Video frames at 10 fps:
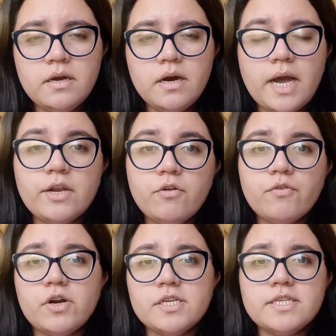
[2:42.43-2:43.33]
I know,
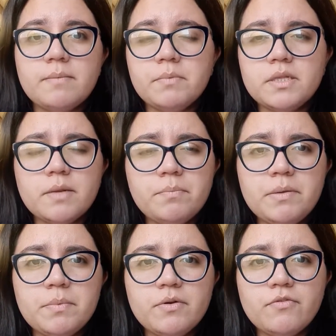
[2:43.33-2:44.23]
for example, that
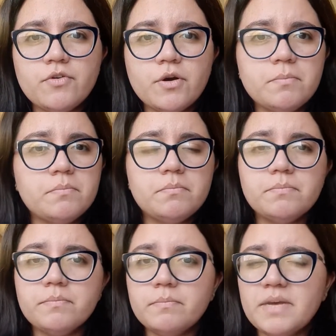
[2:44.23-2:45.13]
people from
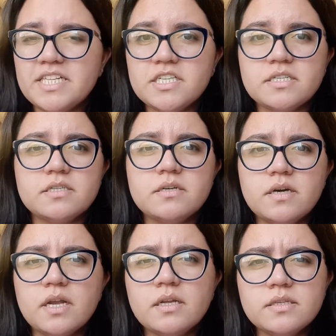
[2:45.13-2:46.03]
Manchester
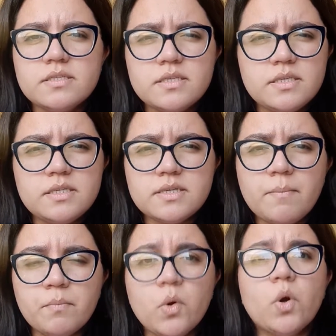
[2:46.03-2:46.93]
and other cities
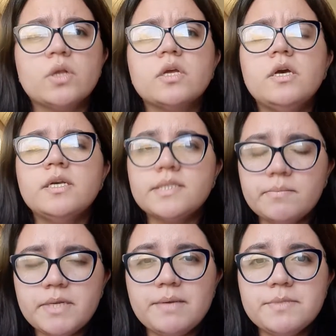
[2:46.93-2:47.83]
up north
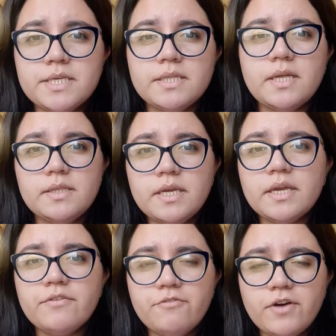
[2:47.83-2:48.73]
sometimes say that they
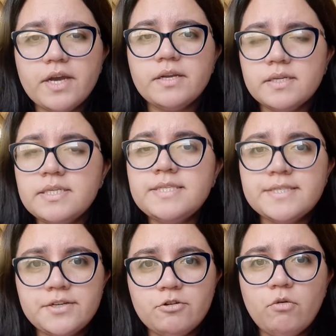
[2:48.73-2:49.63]
can find a
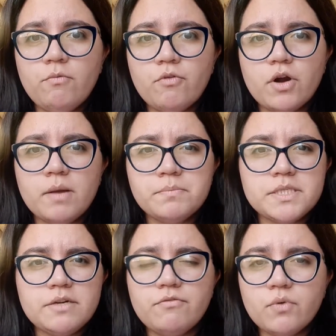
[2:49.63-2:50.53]
decent room for up
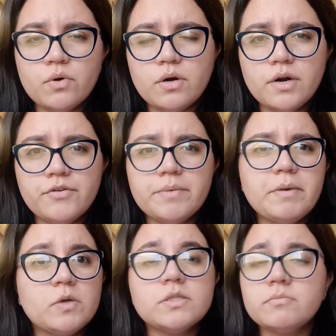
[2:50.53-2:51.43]
till
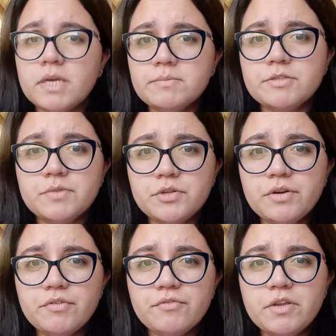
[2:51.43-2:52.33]
£400, sometimes even
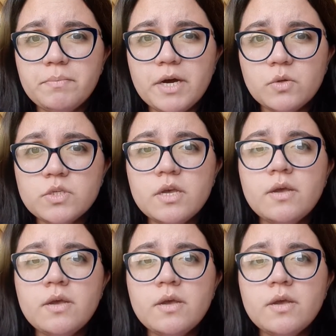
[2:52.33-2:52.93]
£350,